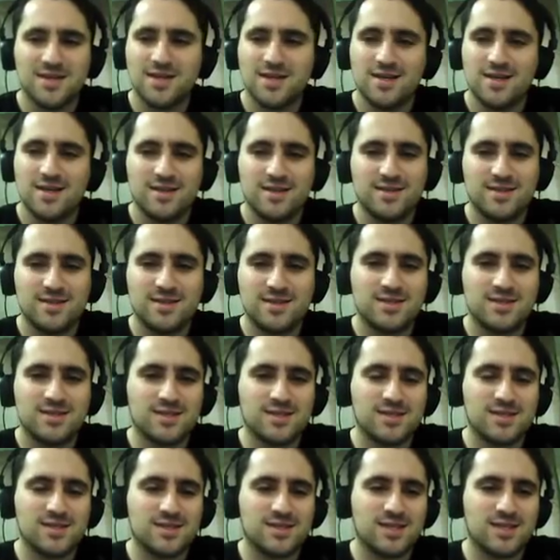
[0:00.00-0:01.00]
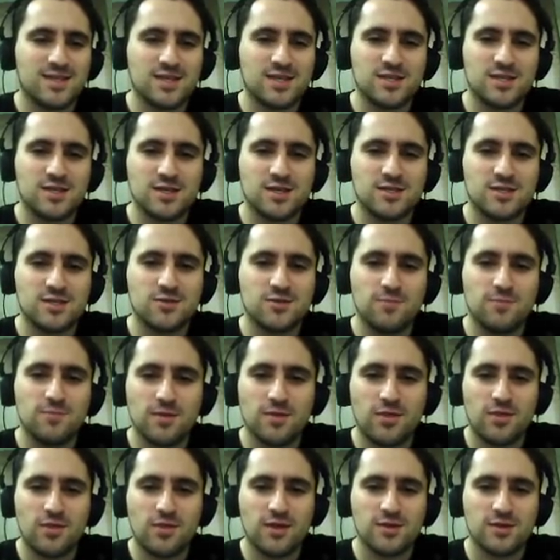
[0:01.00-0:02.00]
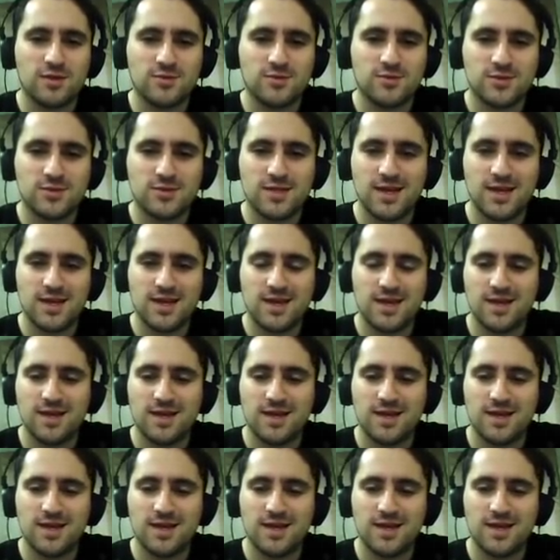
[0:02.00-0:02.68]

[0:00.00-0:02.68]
this is such a stupid thing to say,